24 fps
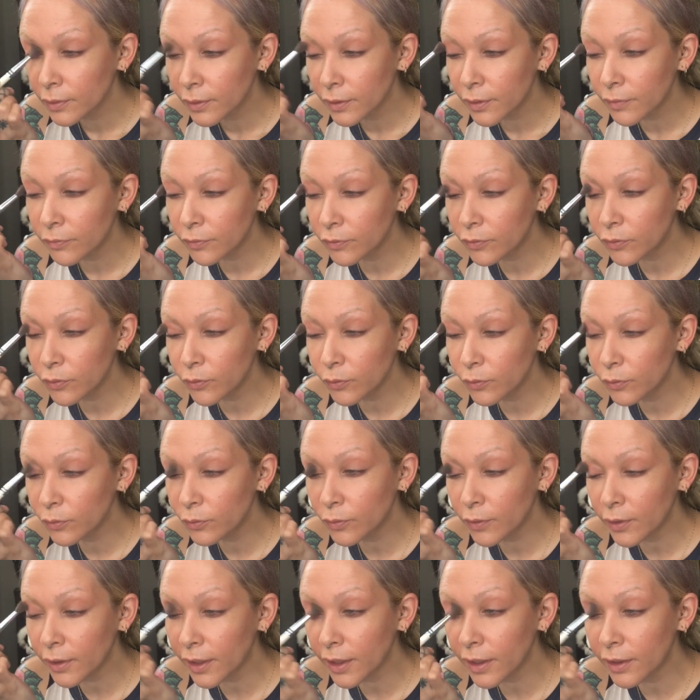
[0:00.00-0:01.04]
If you
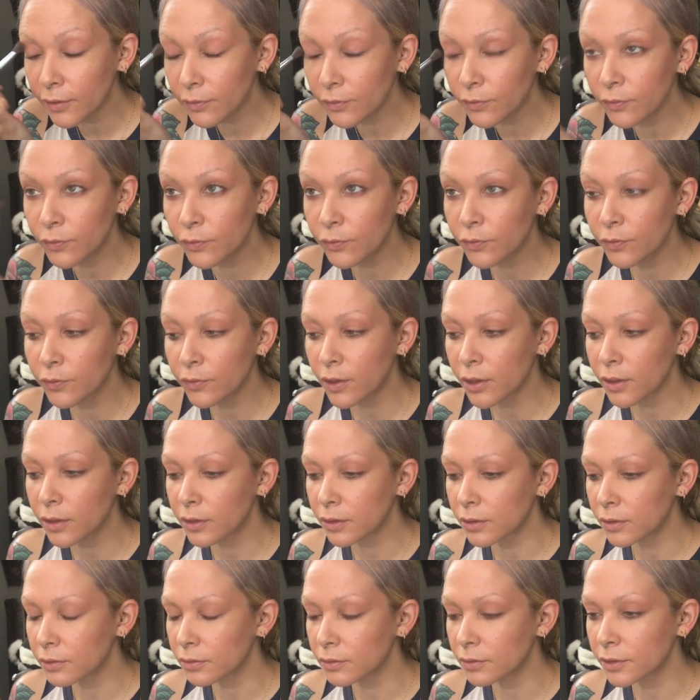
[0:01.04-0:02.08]
do have
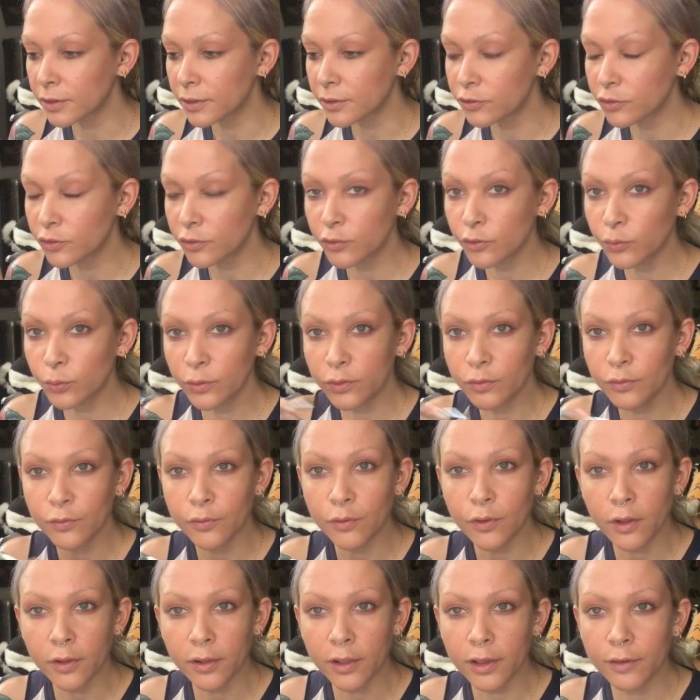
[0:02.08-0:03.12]
uh, issues with
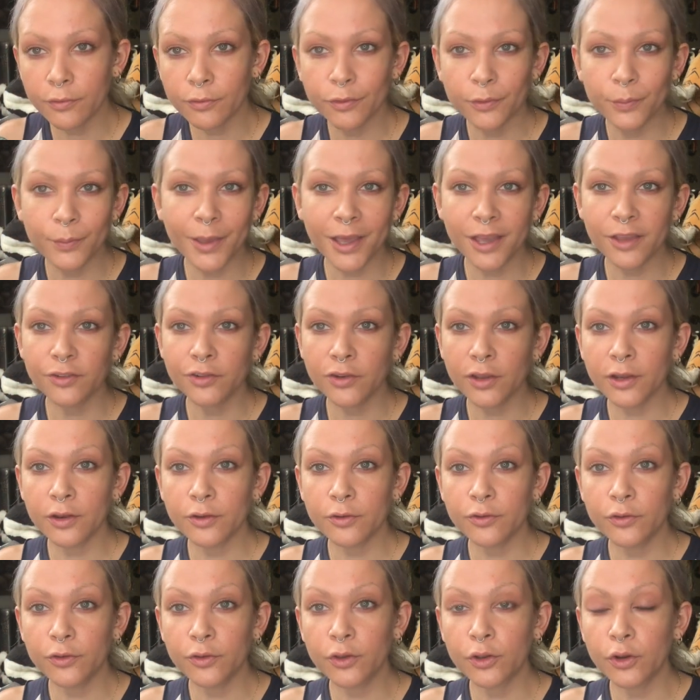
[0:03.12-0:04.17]
fallout from
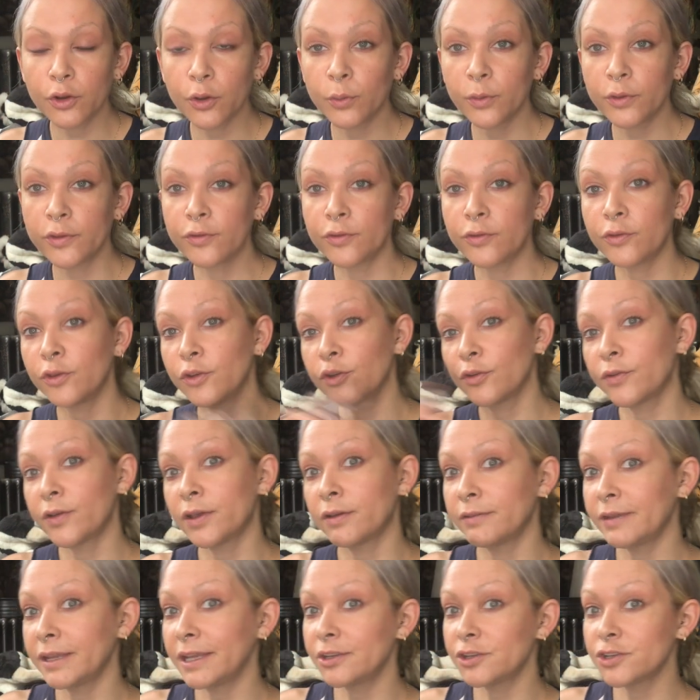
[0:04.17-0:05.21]
eyeshadows, you can always do your
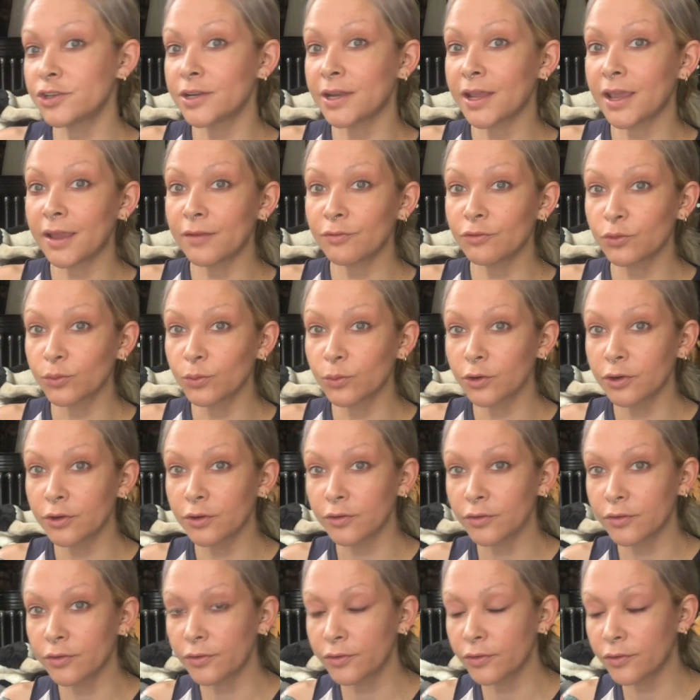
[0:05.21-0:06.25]
foundation
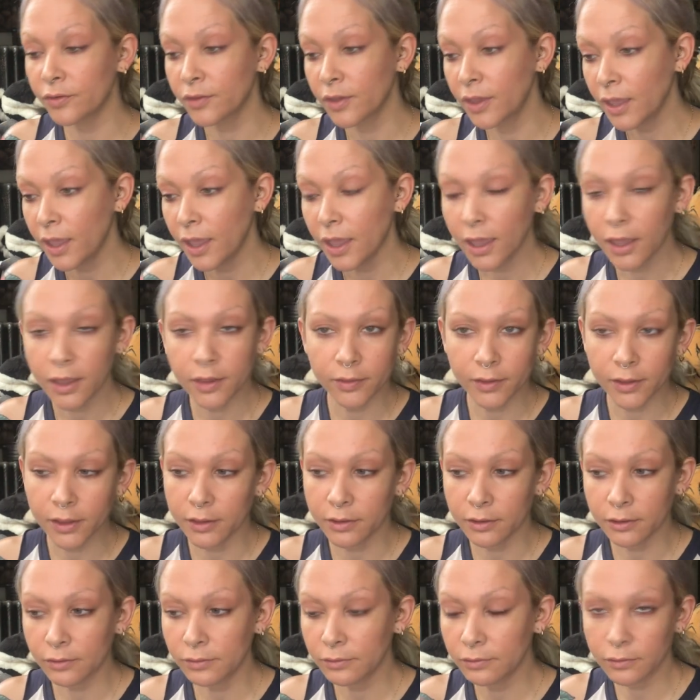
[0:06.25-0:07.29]
afterwards, and
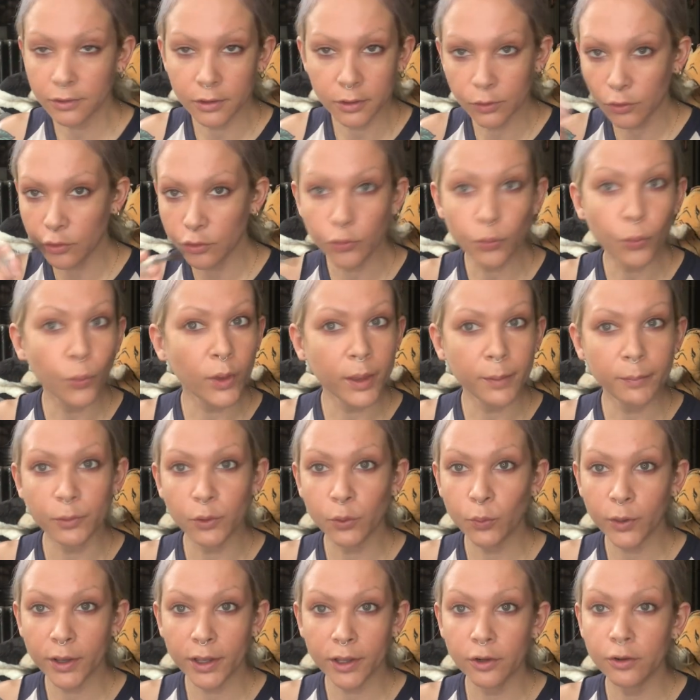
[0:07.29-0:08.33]
then you can just wipe it
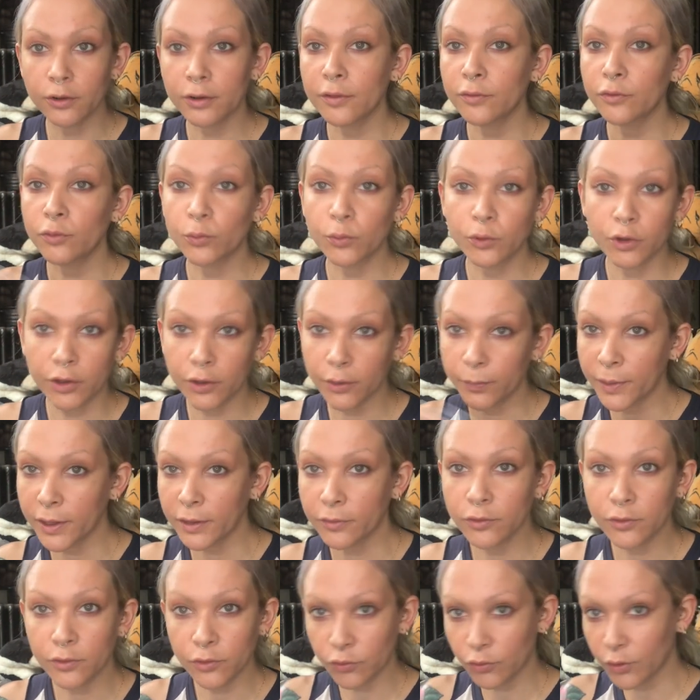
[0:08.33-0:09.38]
away. You don't have to worry
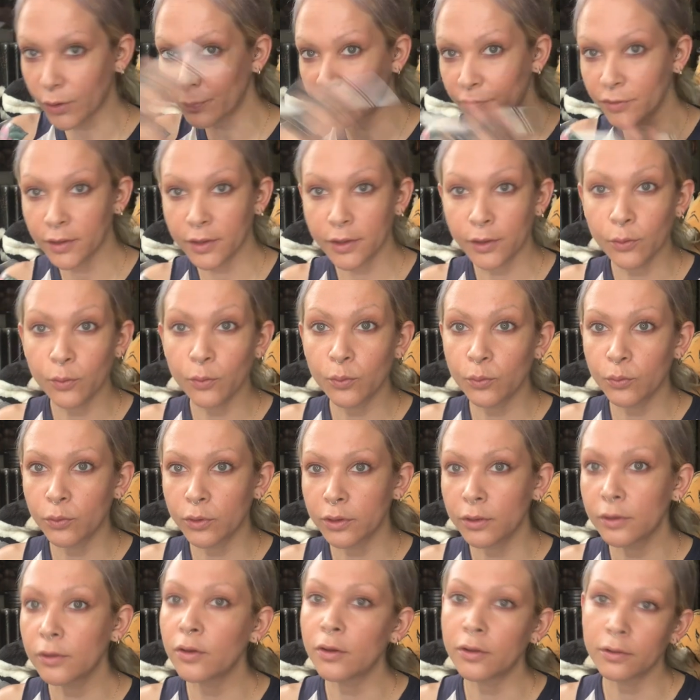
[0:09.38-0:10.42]
about disrupting
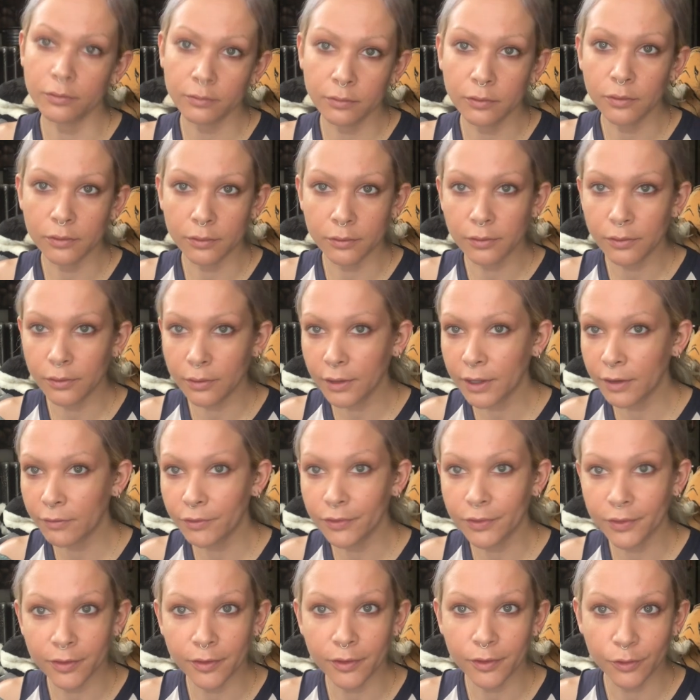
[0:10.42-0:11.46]
what all,
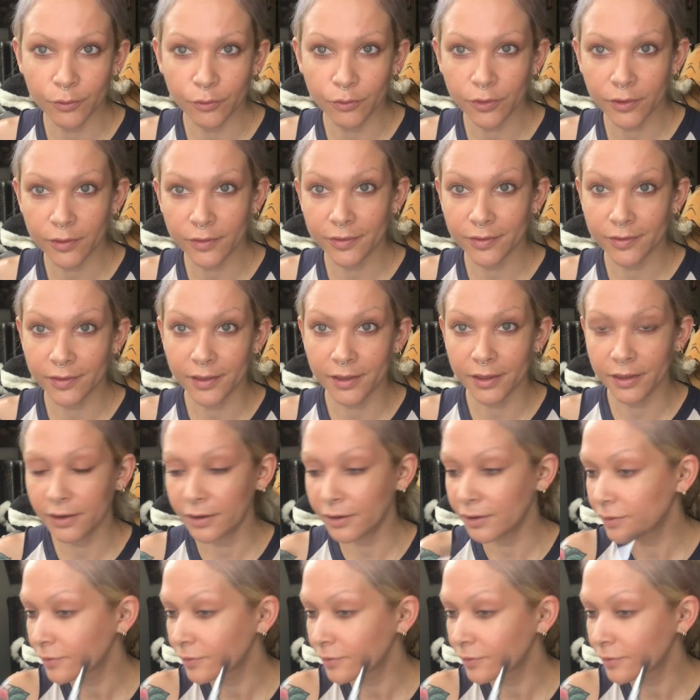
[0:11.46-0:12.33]
everything that you just did.